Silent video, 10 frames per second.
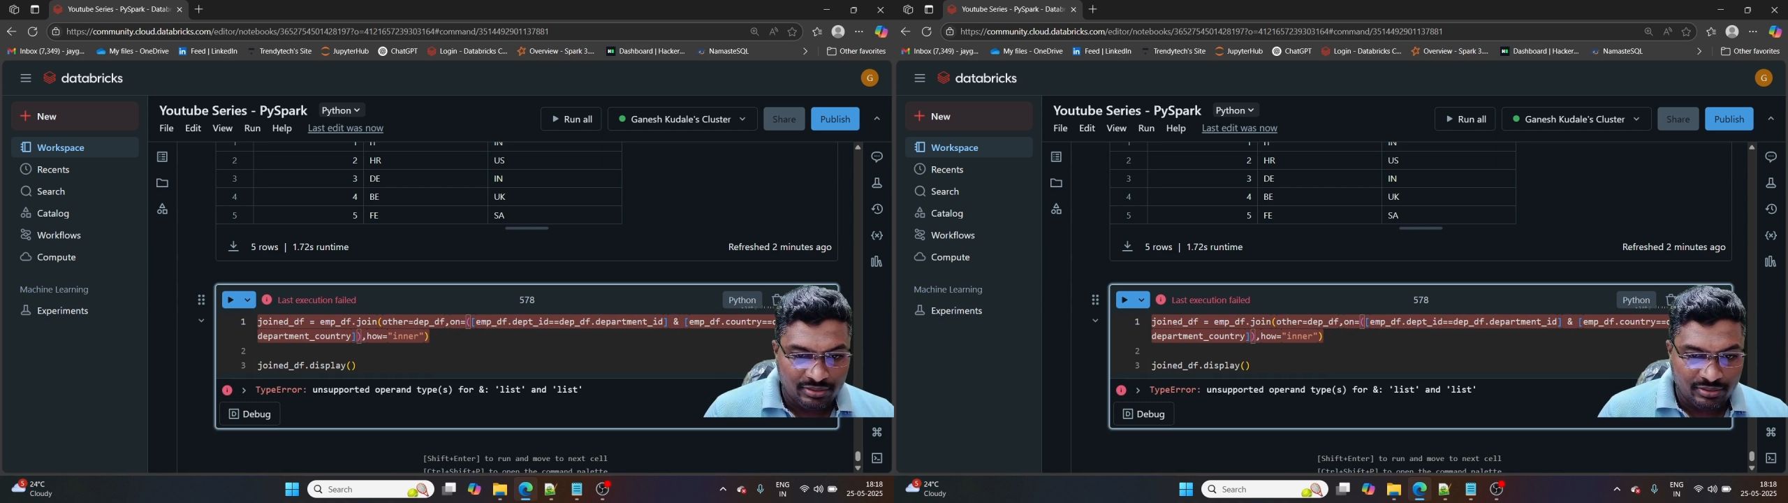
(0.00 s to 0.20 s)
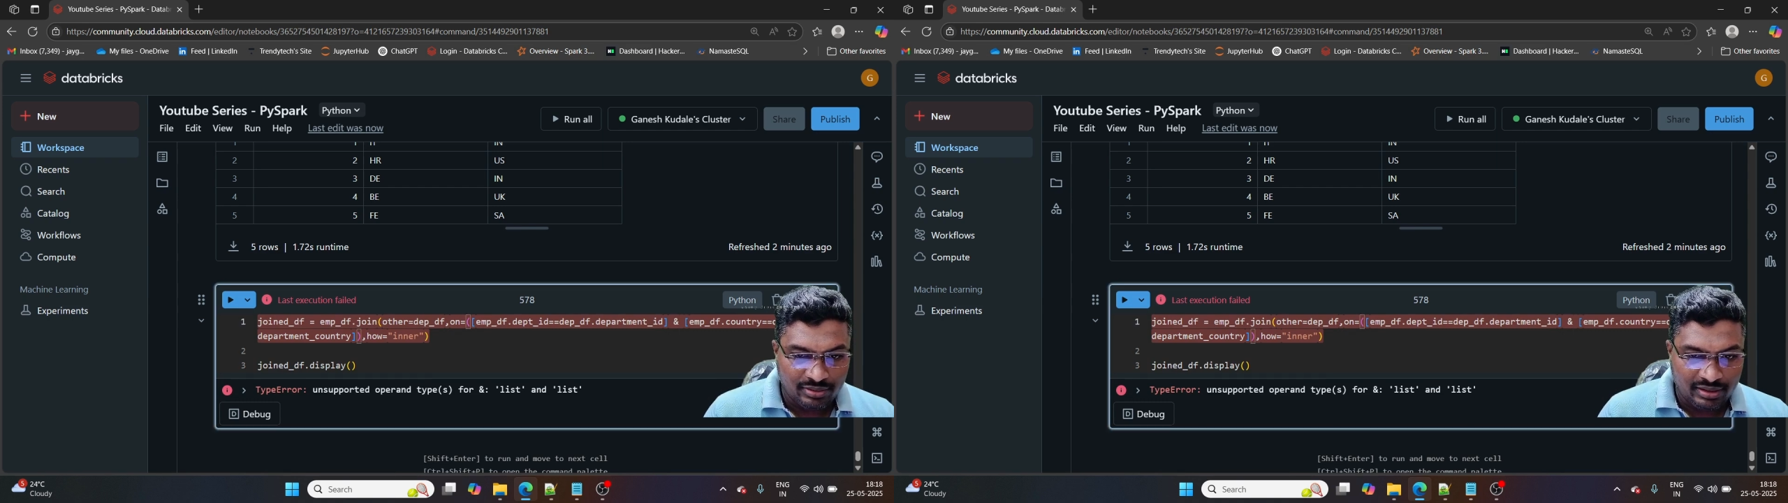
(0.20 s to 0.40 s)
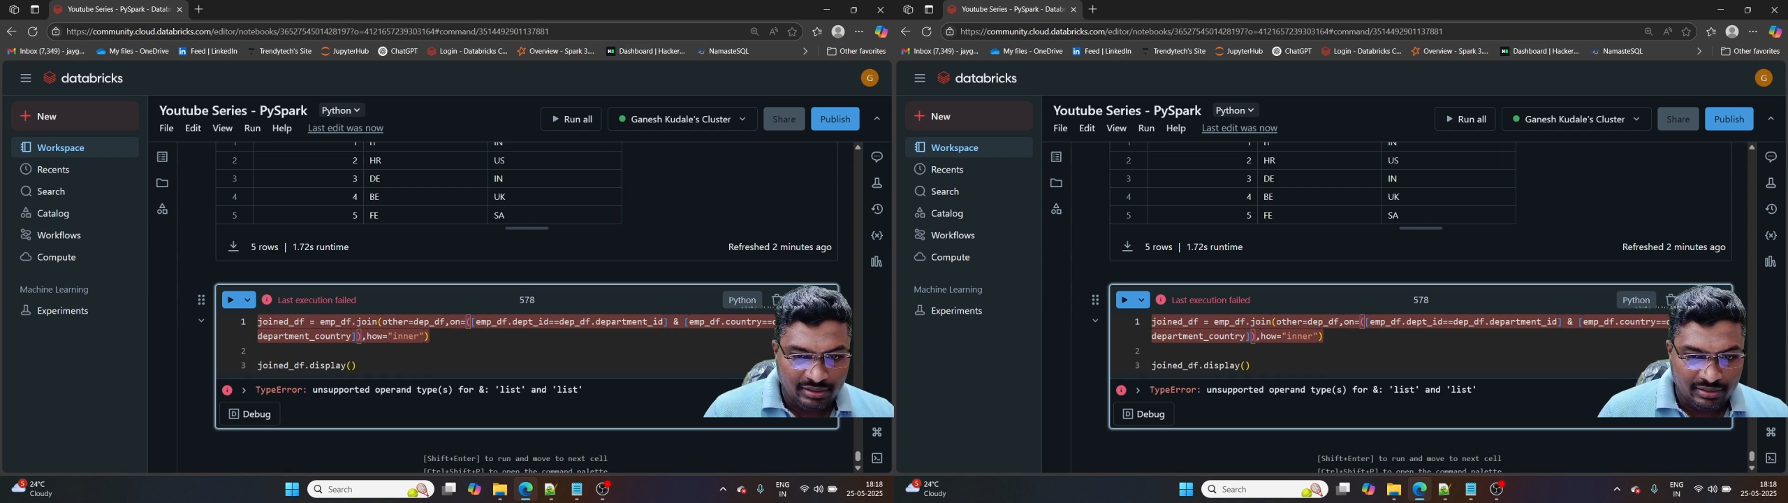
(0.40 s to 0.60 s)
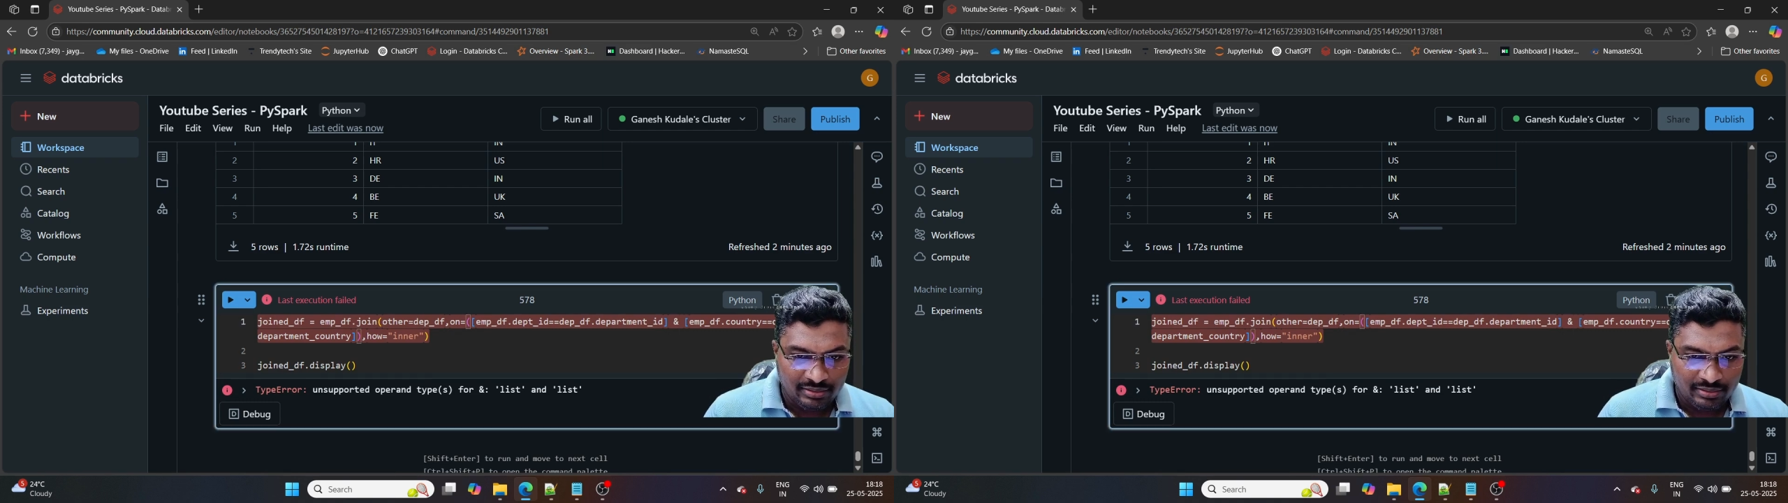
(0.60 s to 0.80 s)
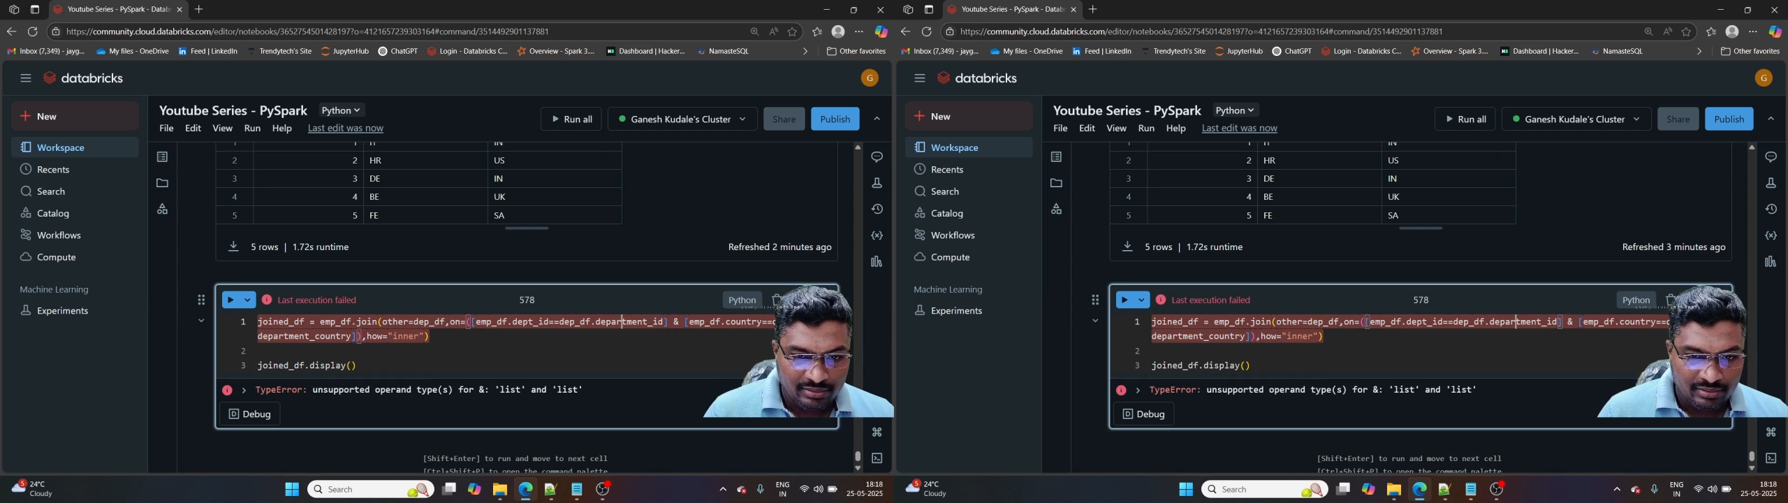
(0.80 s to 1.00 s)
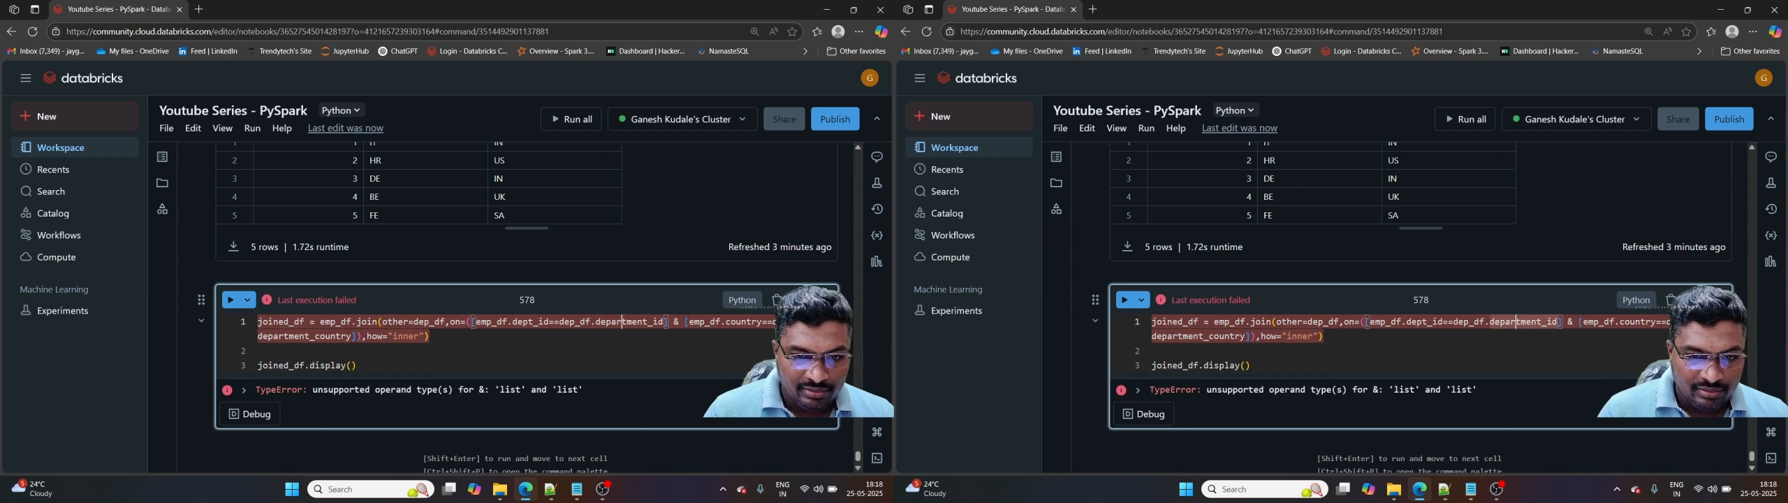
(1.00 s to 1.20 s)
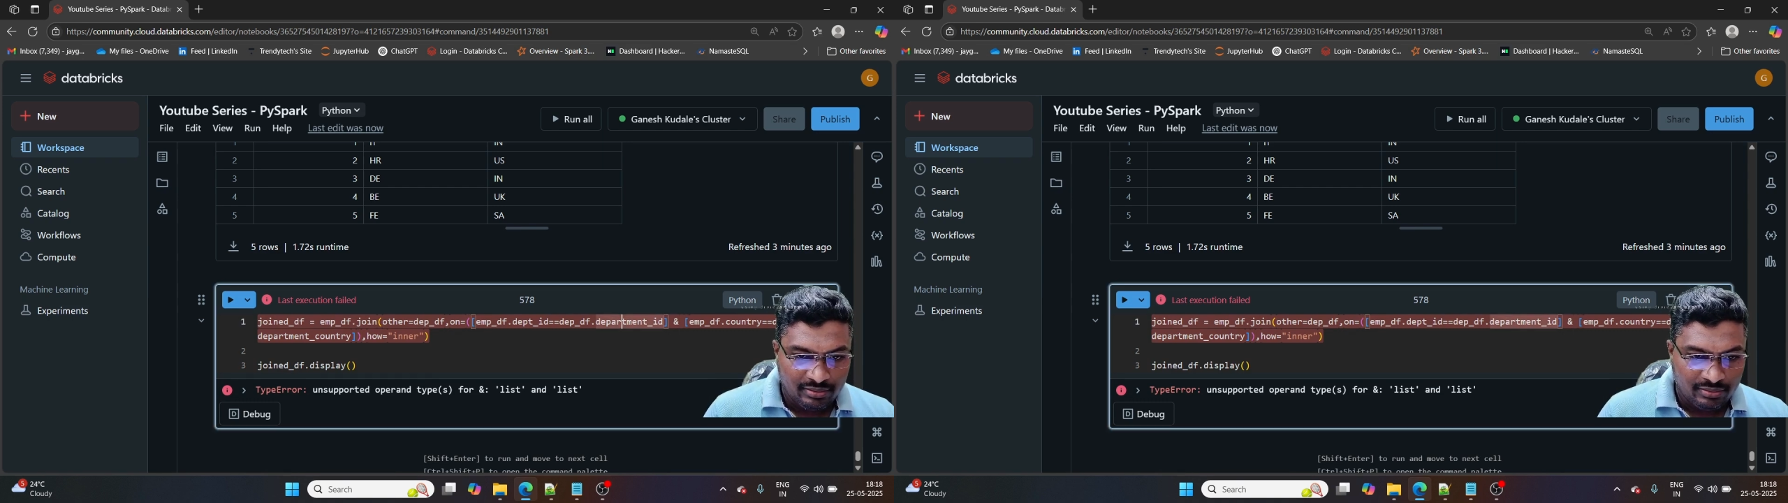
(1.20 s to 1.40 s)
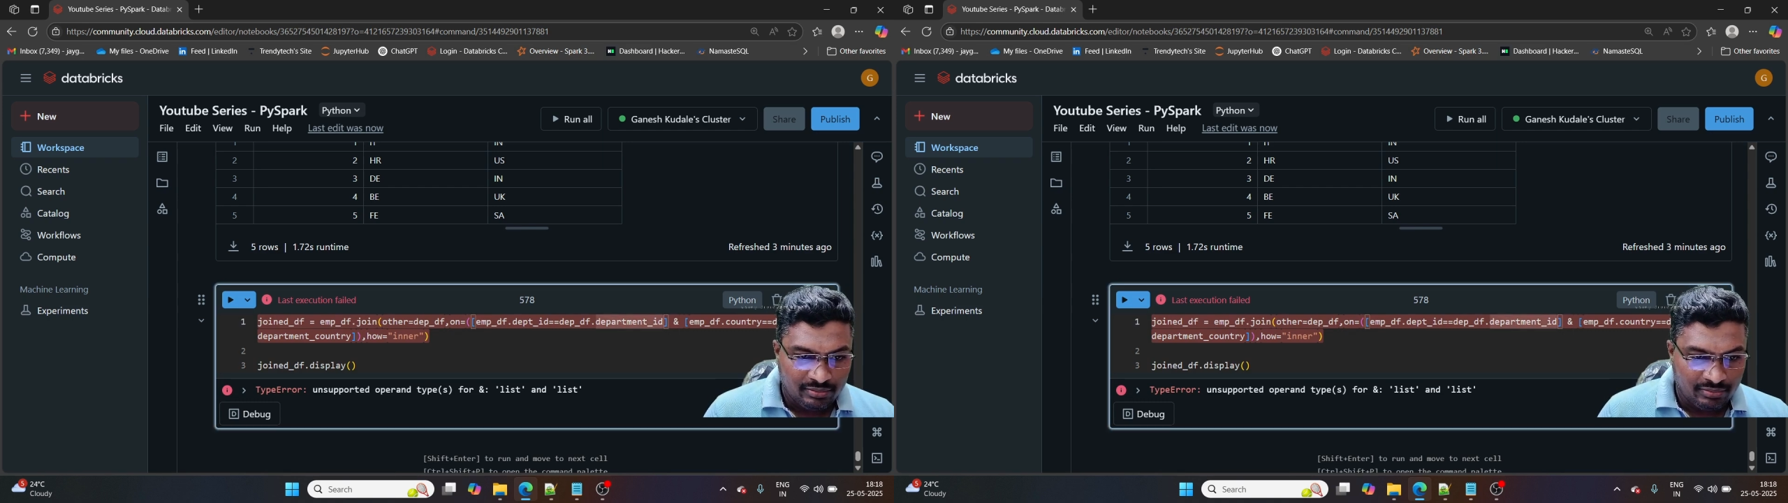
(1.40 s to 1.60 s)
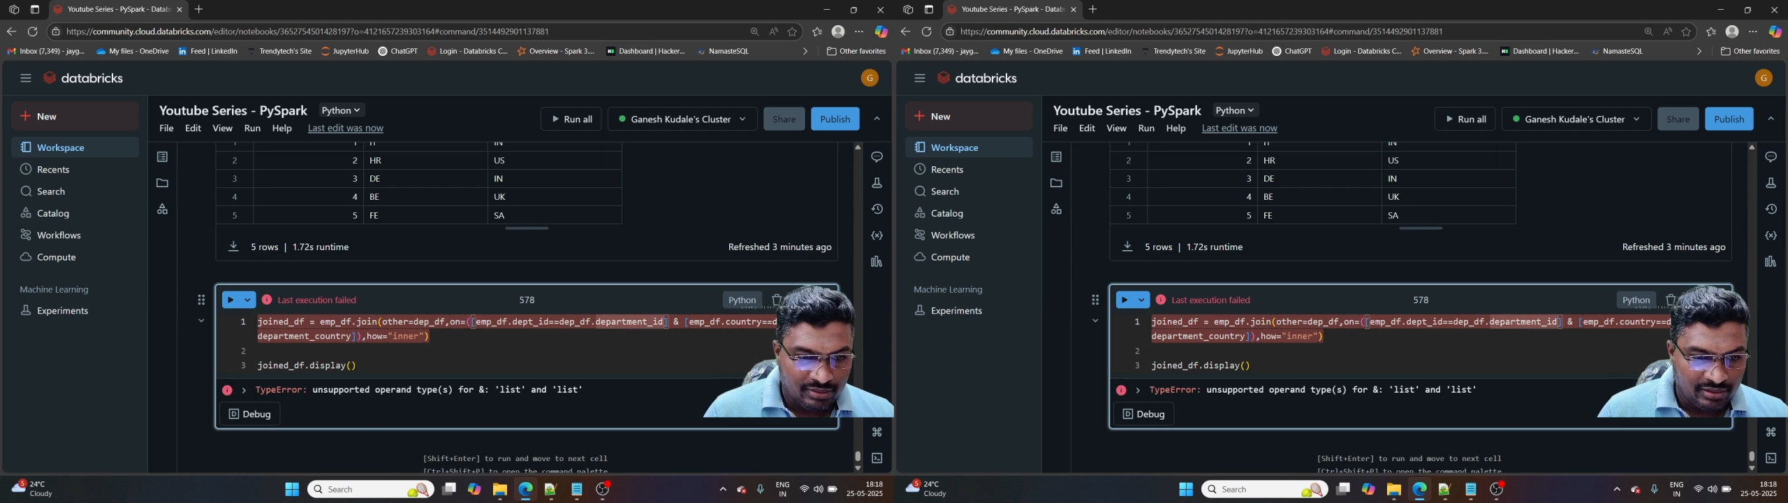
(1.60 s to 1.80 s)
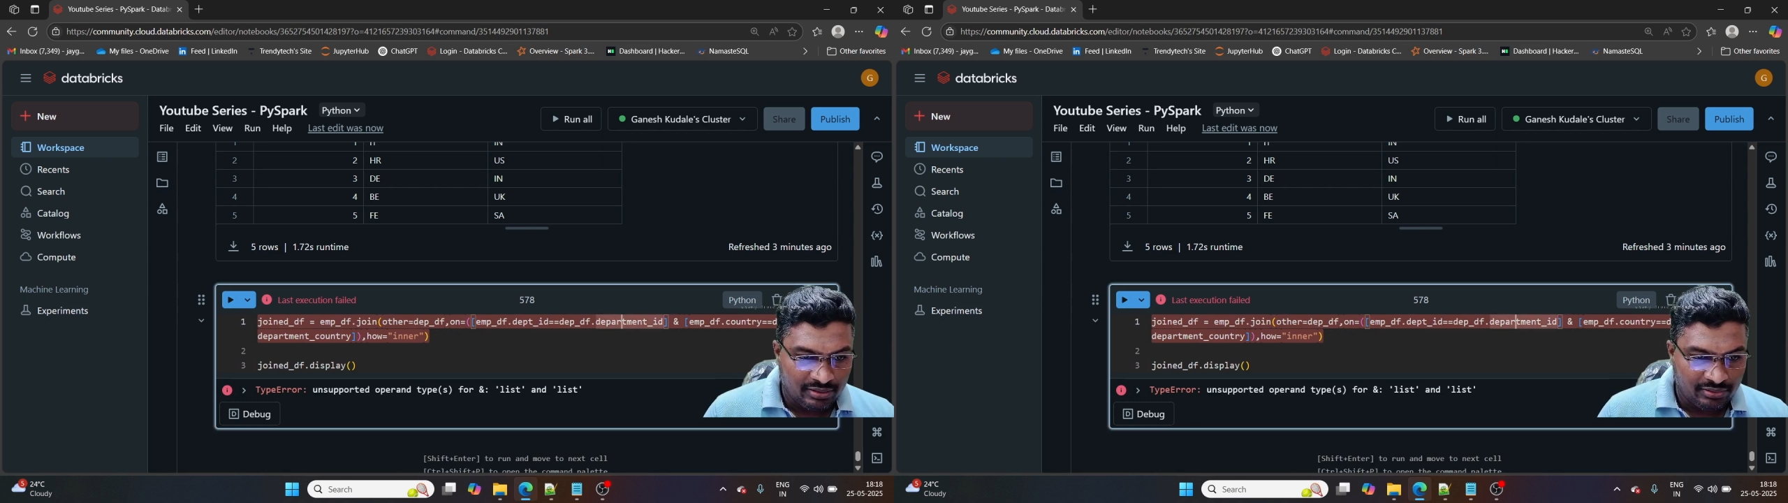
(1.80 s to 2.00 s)
Okay,
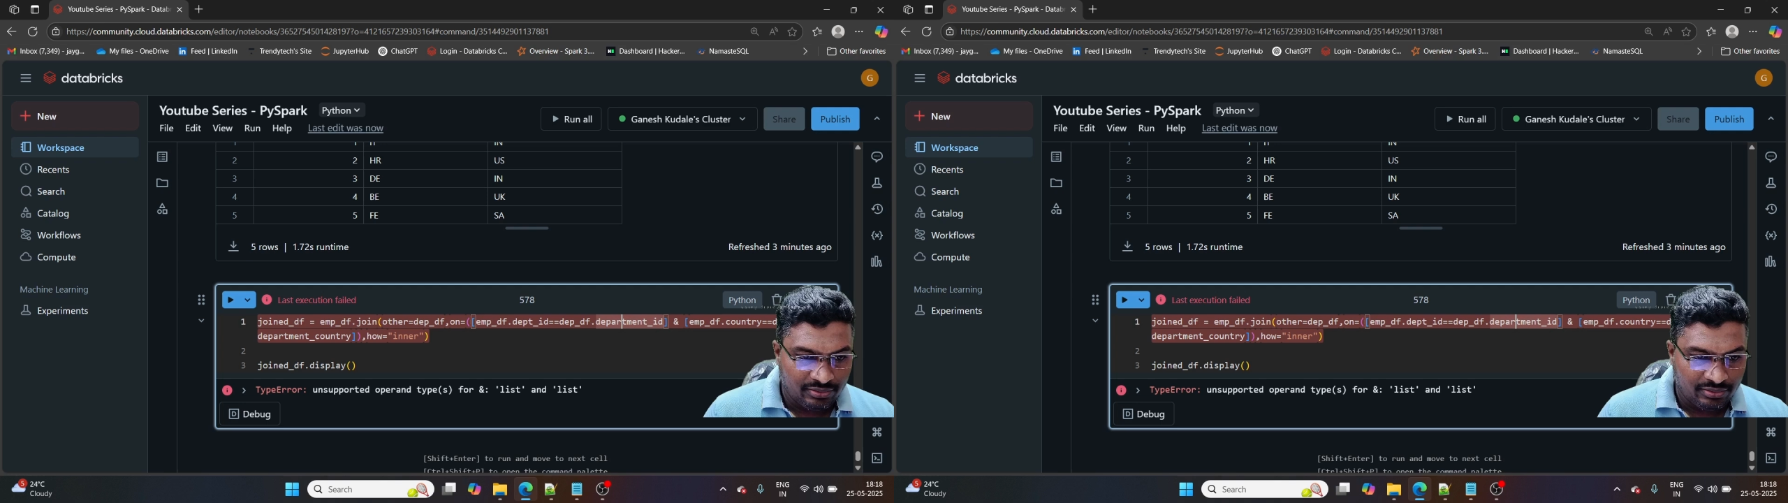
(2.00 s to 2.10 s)
what it is